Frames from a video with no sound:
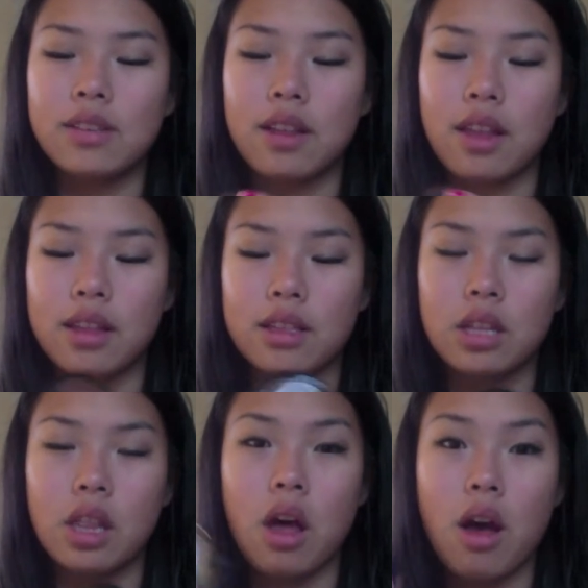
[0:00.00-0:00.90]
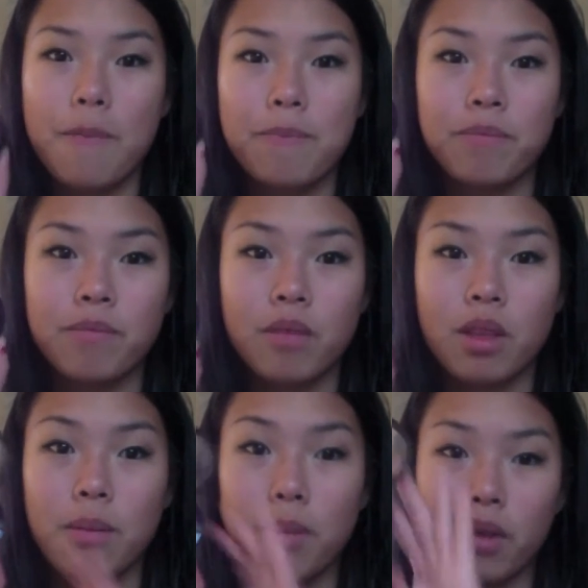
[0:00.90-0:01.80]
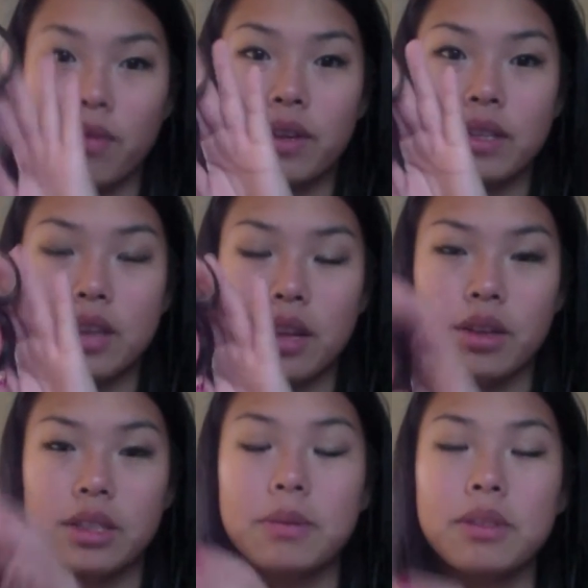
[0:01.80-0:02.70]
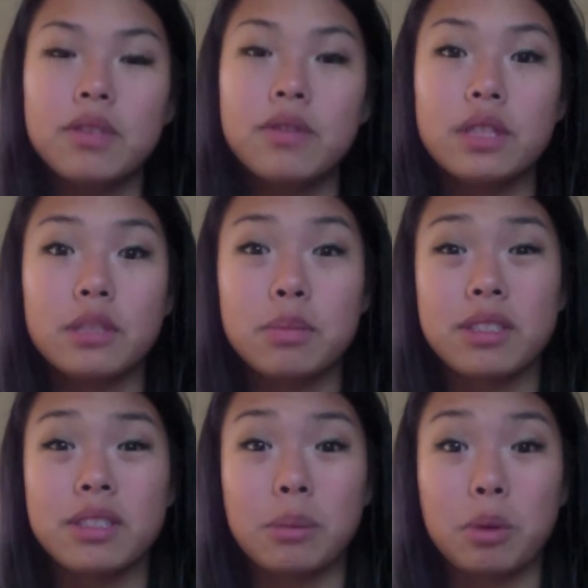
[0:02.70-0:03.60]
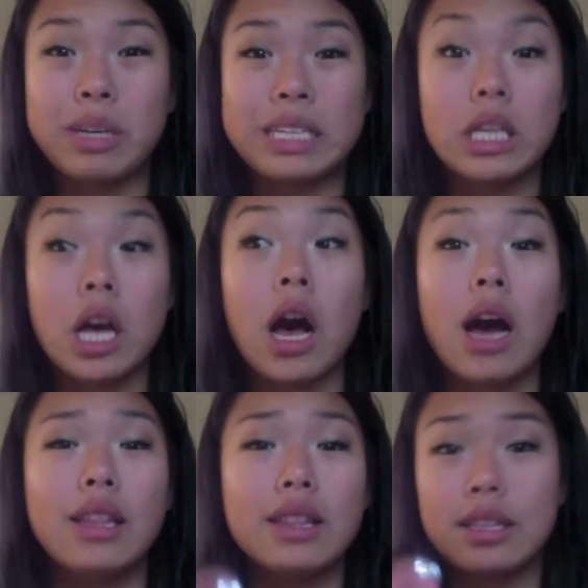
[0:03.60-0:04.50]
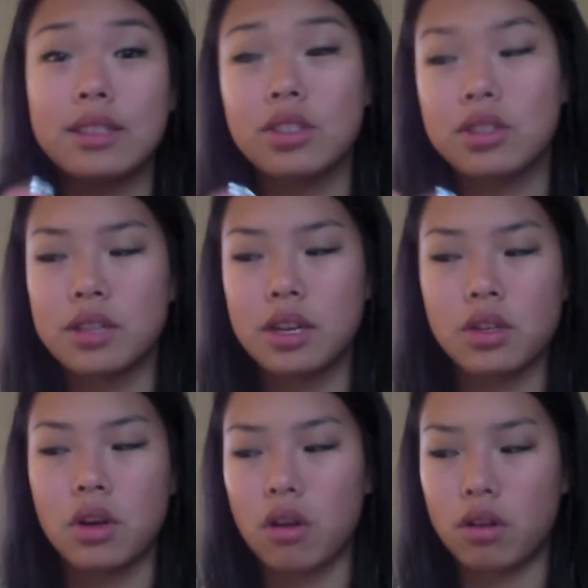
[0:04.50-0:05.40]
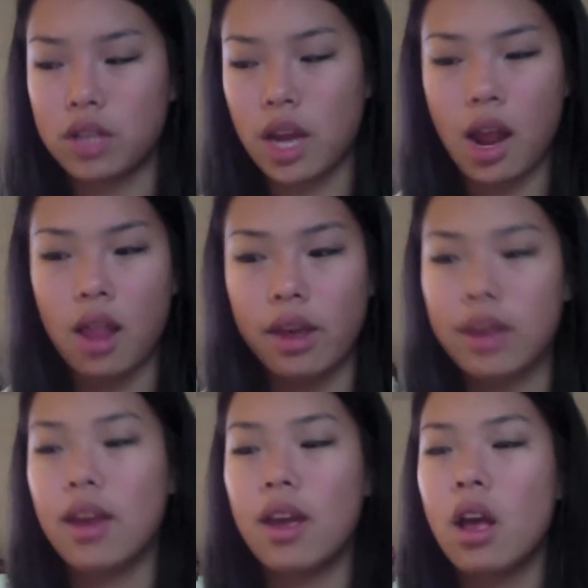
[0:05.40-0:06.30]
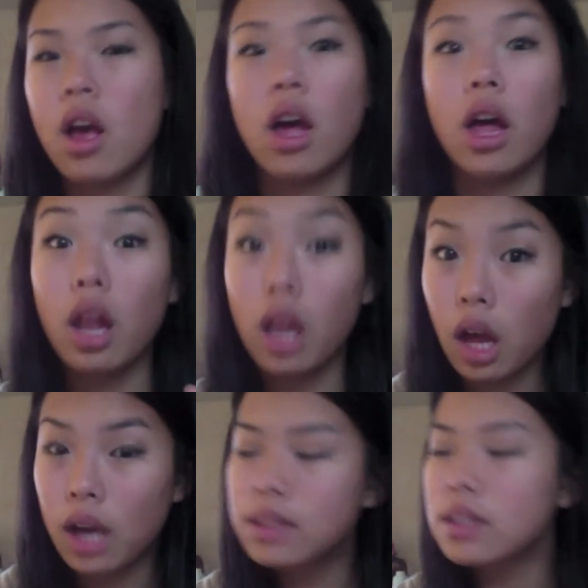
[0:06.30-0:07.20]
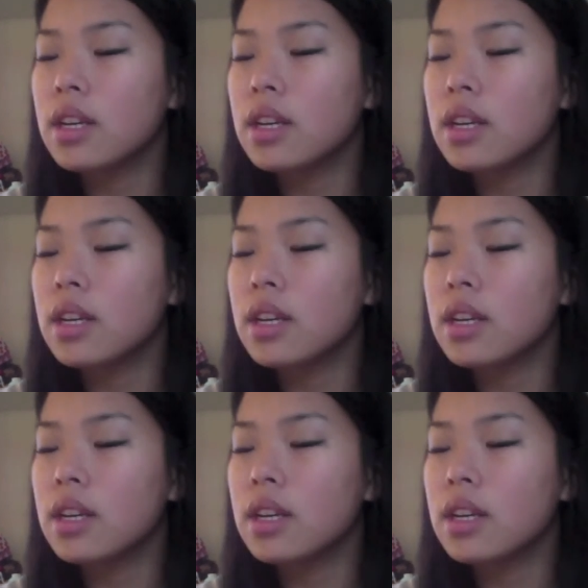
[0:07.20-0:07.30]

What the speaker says: I like this a lot. Perfect color, especially for the spring, summer when it's hot. This just stays on all day, and I like it a lot.